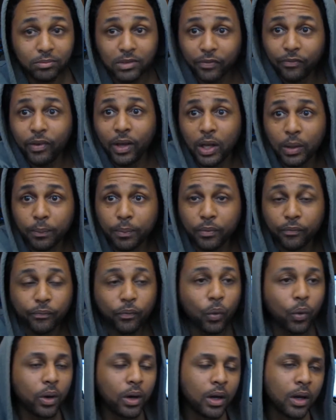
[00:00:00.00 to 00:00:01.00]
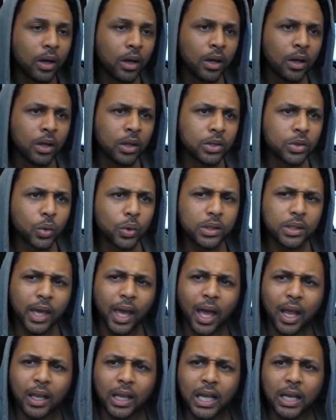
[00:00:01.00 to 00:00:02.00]
developing for. So it
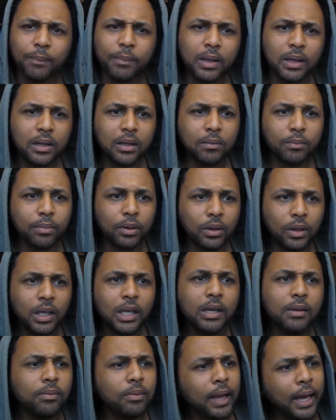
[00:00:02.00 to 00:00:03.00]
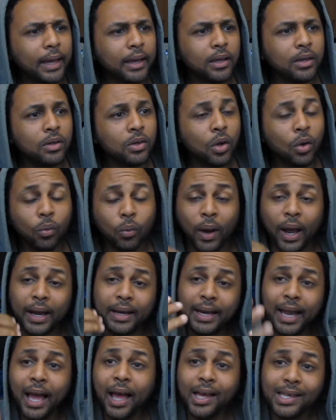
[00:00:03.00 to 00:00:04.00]
kind of led me to believe, like, you know,
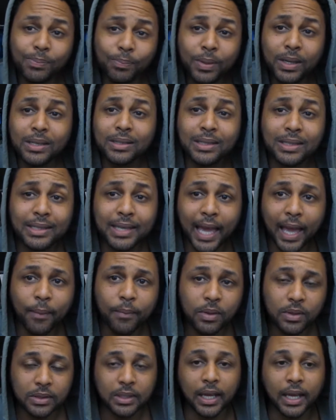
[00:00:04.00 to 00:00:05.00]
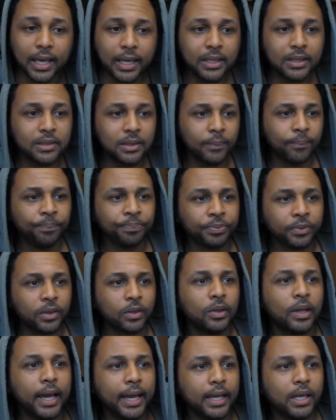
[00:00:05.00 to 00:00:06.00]
right now as PC gaming stands,
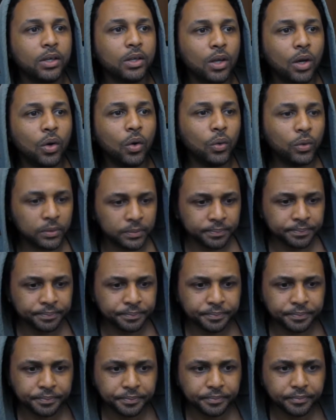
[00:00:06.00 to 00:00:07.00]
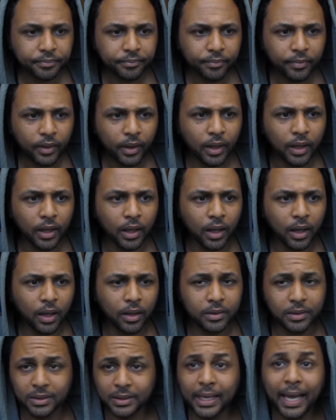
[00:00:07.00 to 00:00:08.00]
like, you know,
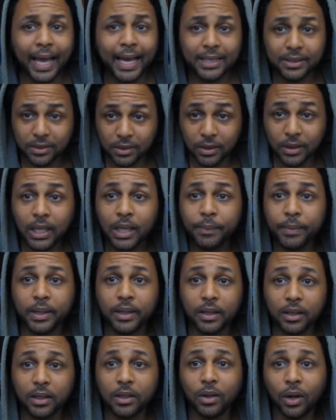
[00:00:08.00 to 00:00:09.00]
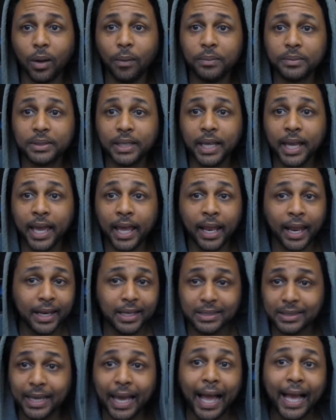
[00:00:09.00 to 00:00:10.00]
the sky's the limit. You know what I'm saying? Like
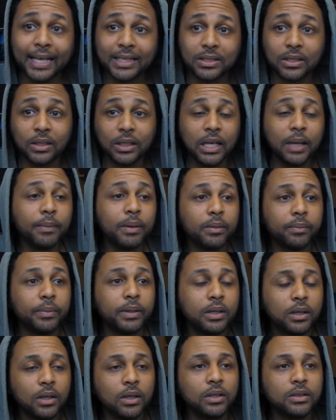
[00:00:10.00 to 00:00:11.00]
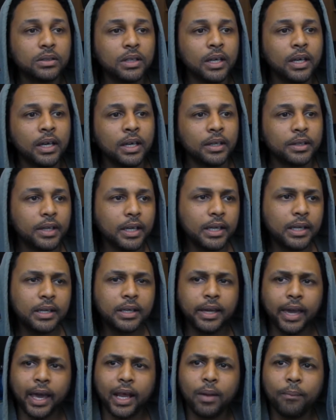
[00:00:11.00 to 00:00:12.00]
the sky's the limit because they
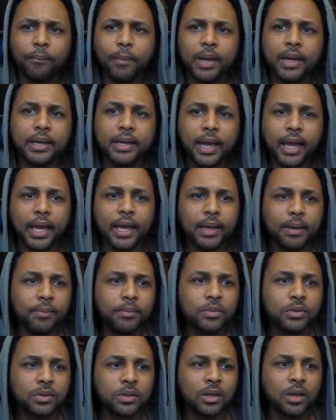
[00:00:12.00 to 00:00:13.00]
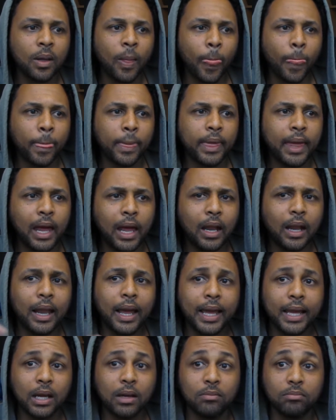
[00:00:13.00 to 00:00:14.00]
can kind of make games kind of
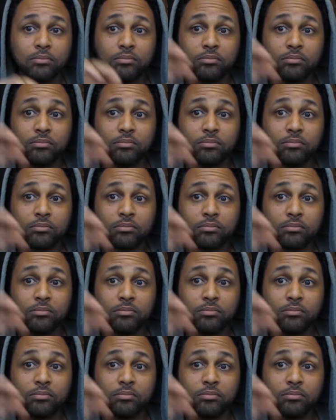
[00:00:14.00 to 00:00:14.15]
like